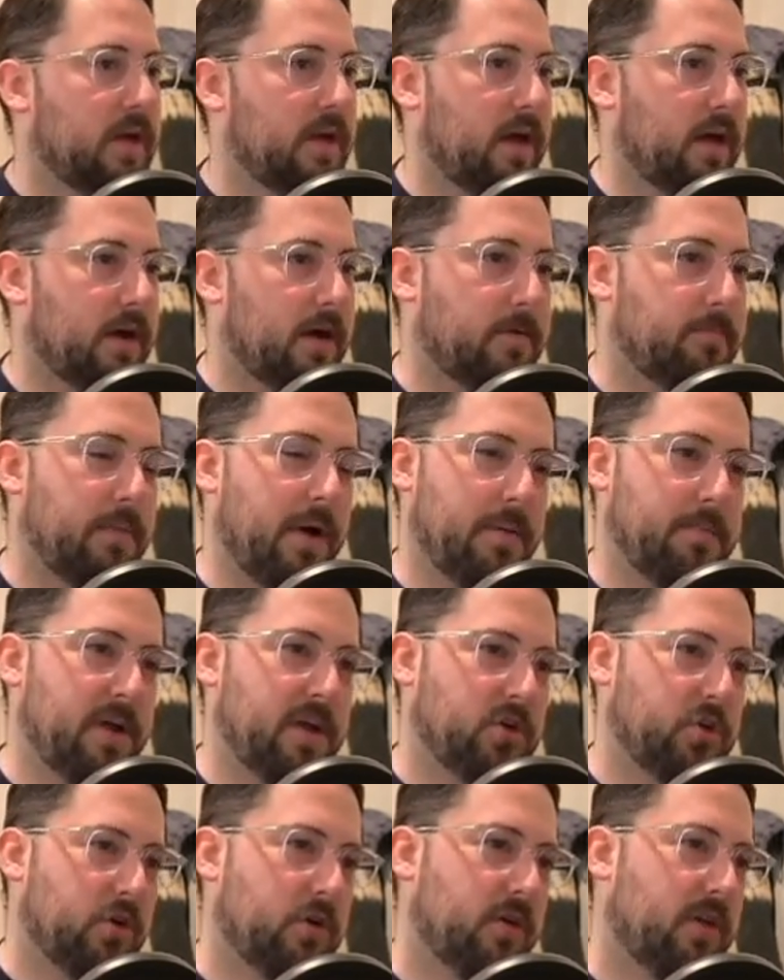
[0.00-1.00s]
I'm
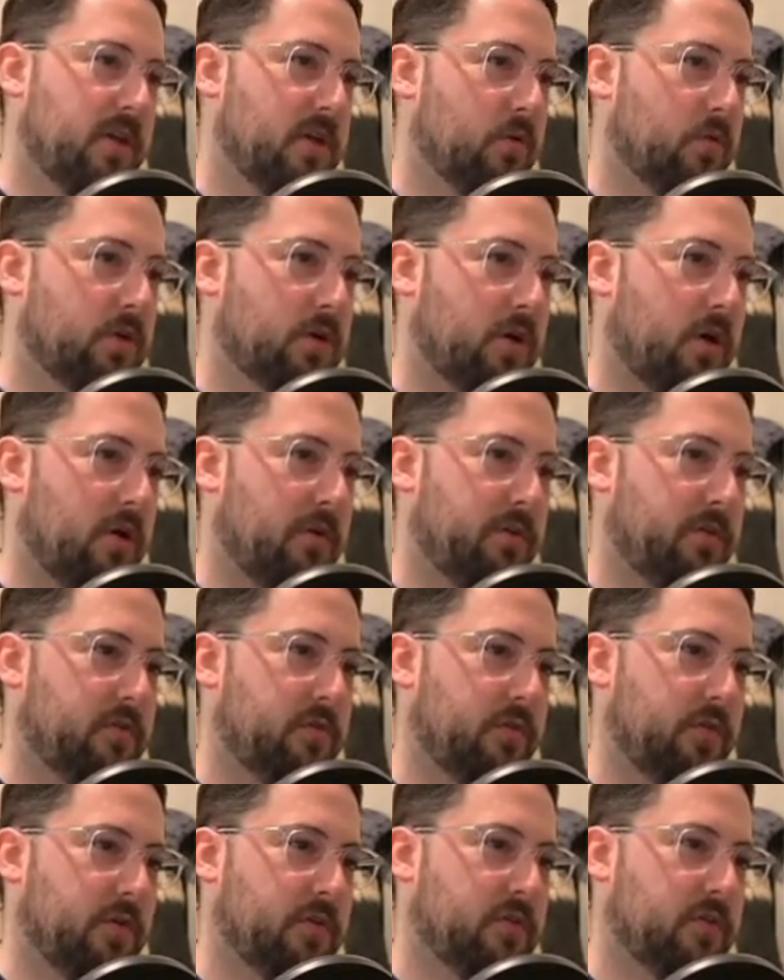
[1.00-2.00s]
not sure that you would call this
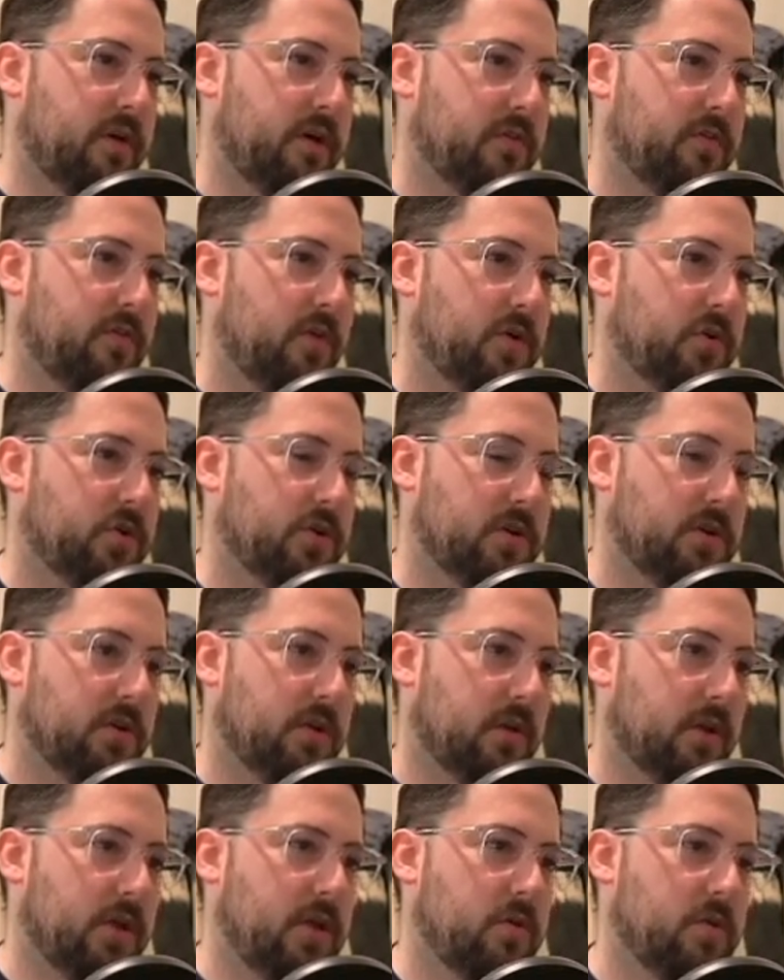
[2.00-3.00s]
first class function.
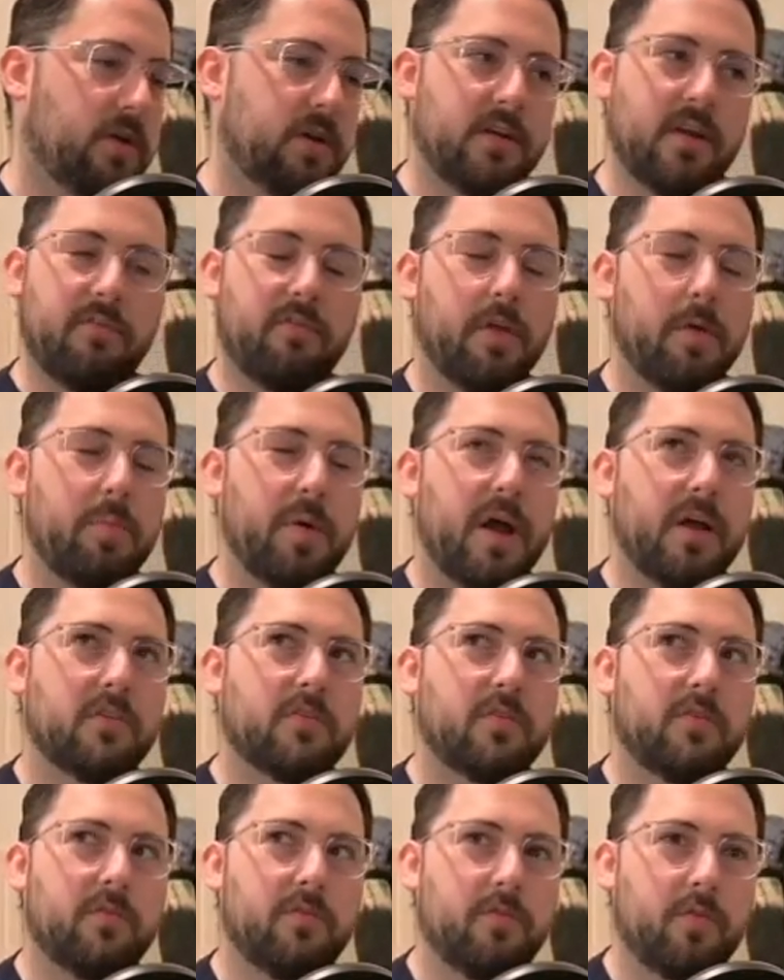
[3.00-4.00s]
Like you can definitely
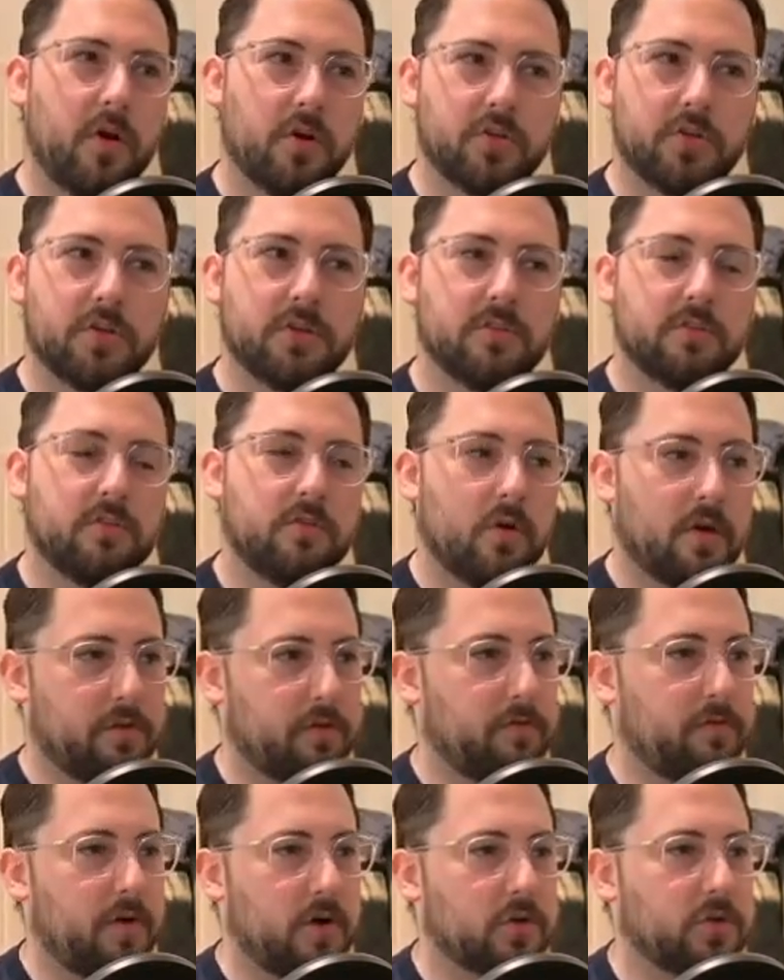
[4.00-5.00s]
pass functions to other
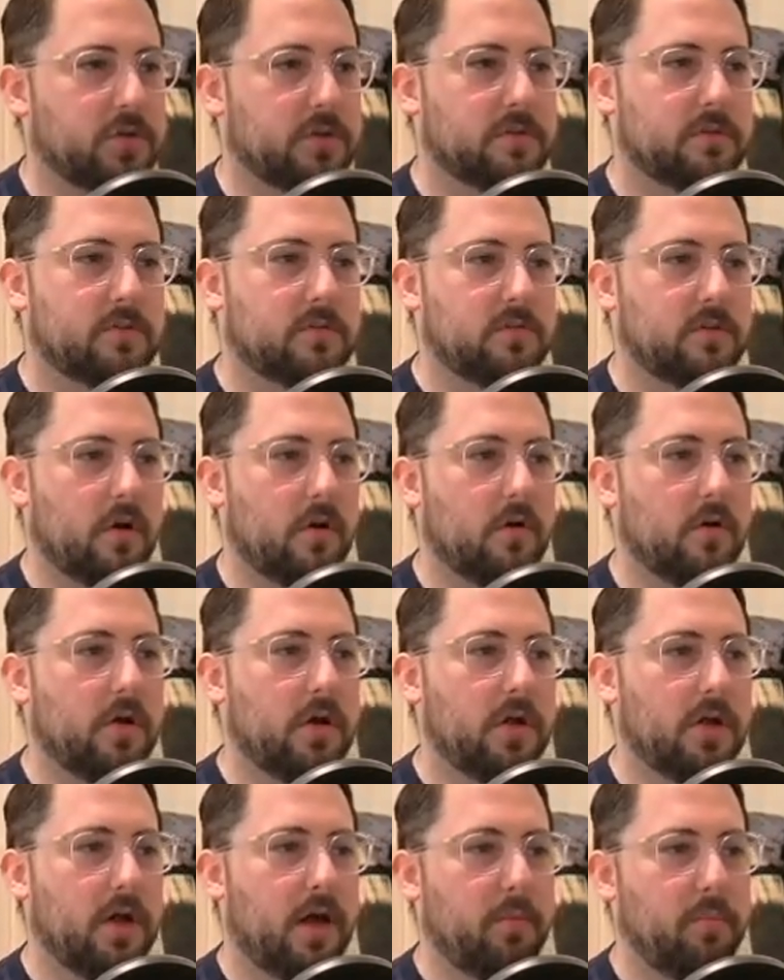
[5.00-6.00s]
functions. So
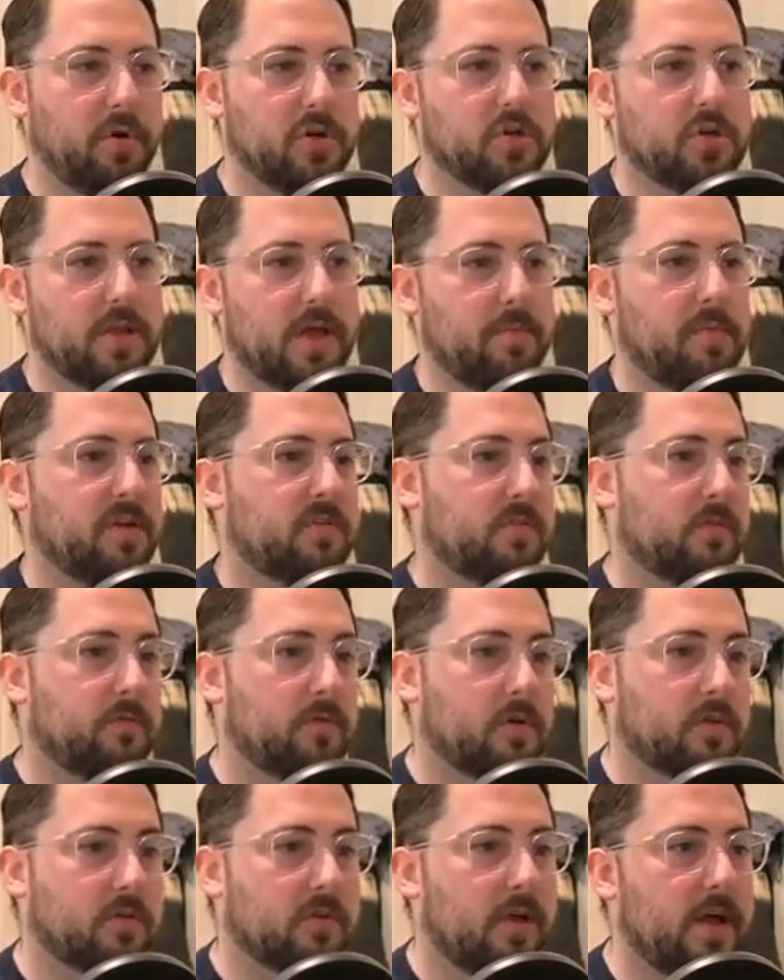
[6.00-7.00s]
pretty sure that makes them
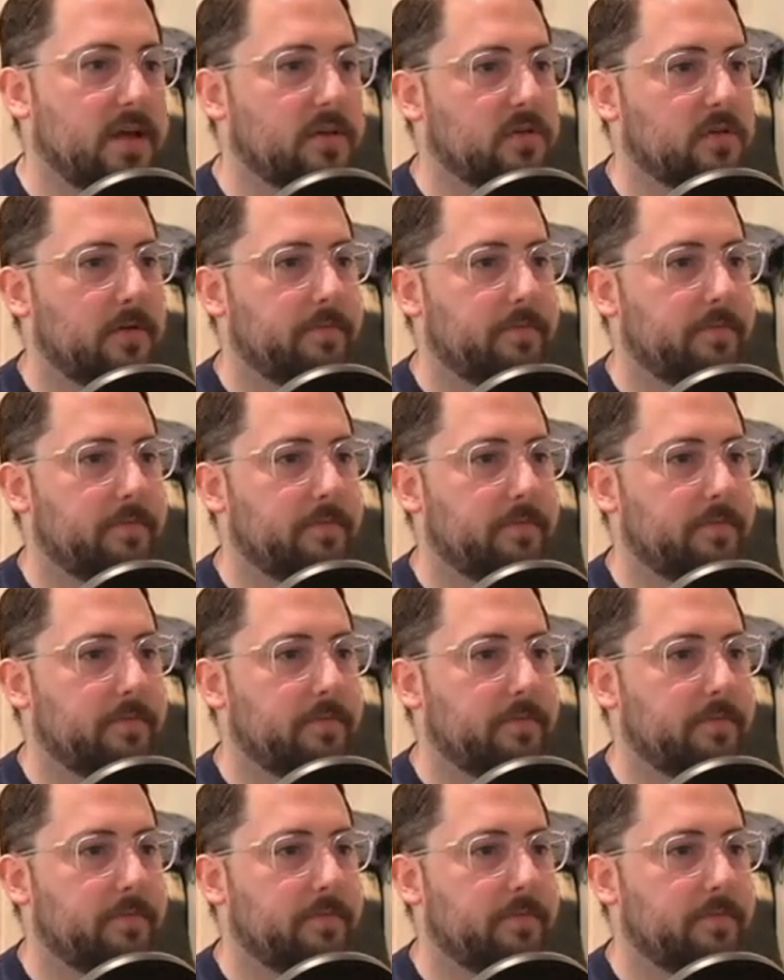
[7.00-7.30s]
first class.